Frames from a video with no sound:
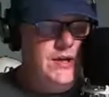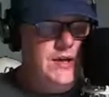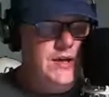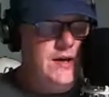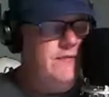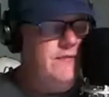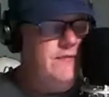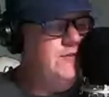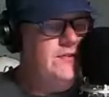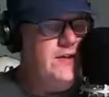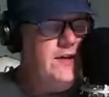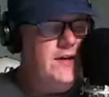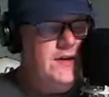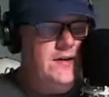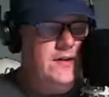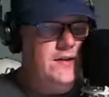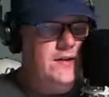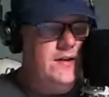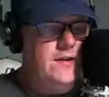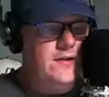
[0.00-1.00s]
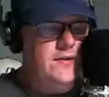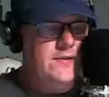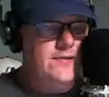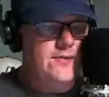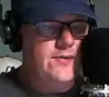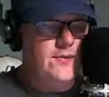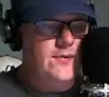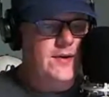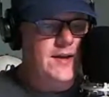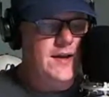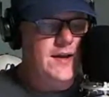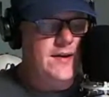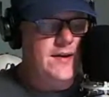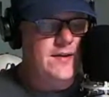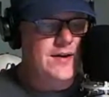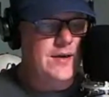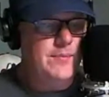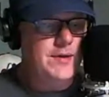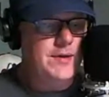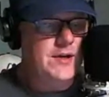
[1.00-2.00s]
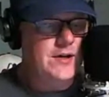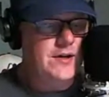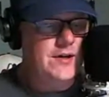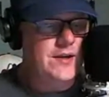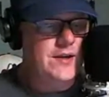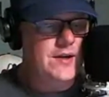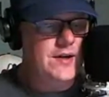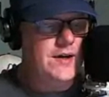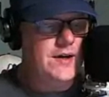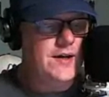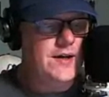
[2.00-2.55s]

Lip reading: Obviously I didn't hear it, so I can't comment on it.